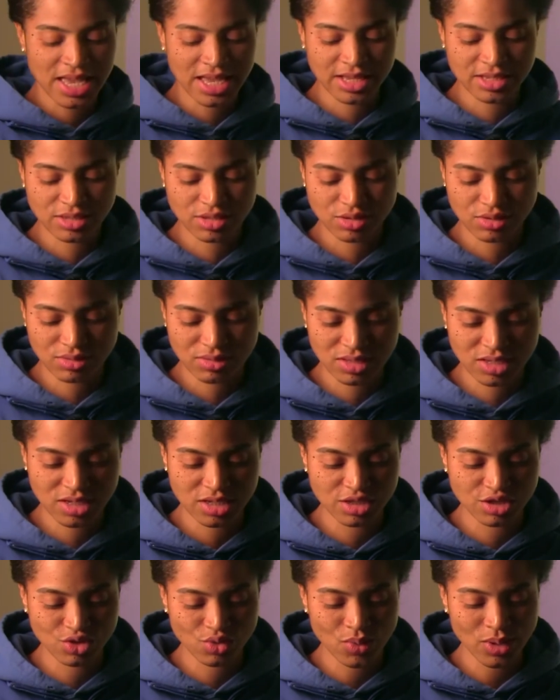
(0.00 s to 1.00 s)
answer
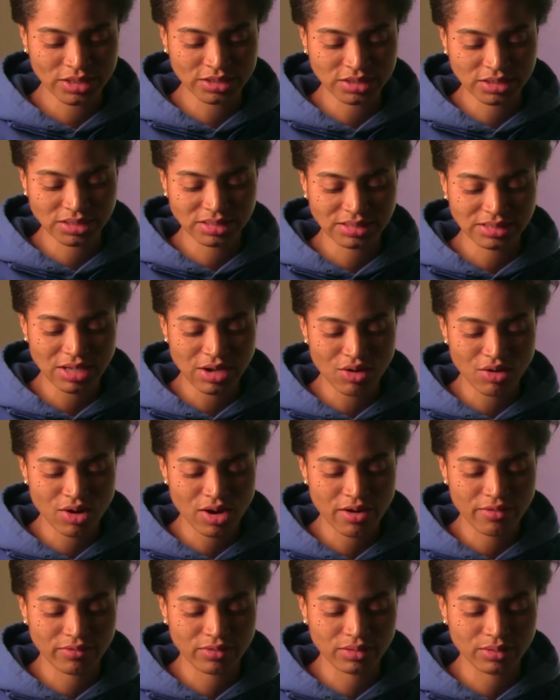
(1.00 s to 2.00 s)
these questions. I'll
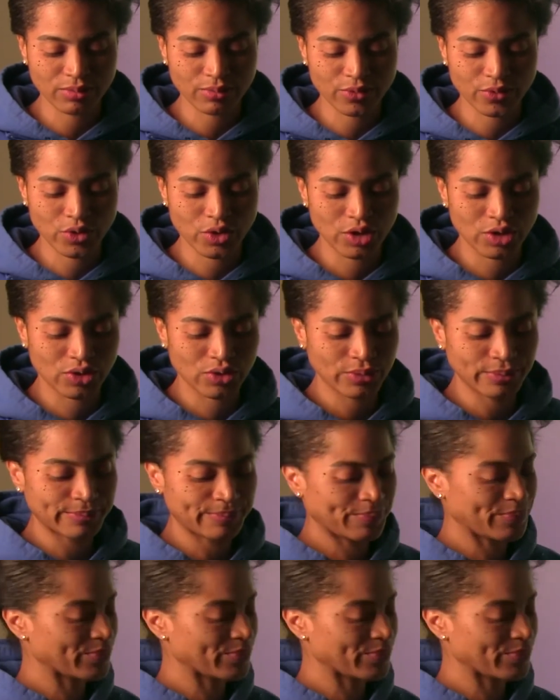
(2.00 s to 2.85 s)
cover them for you.